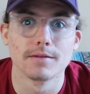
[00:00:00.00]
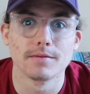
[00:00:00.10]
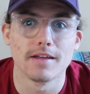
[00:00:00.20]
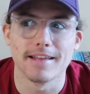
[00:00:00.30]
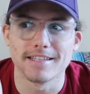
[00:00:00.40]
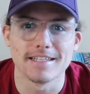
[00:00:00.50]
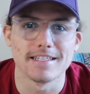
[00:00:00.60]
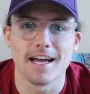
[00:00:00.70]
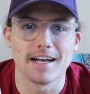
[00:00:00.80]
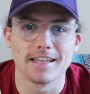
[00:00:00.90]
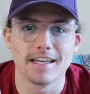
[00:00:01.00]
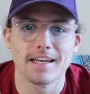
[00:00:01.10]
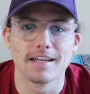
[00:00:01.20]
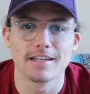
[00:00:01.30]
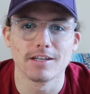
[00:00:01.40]
And that's exactly
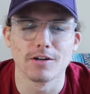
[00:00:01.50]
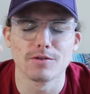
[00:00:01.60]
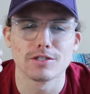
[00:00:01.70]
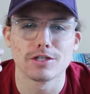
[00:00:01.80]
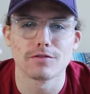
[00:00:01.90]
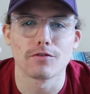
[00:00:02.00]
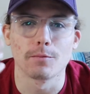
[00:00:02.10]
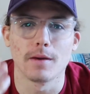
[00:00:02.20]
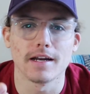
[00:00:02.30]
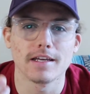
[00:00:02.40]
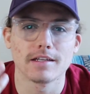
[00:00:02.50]
it. It's just for money,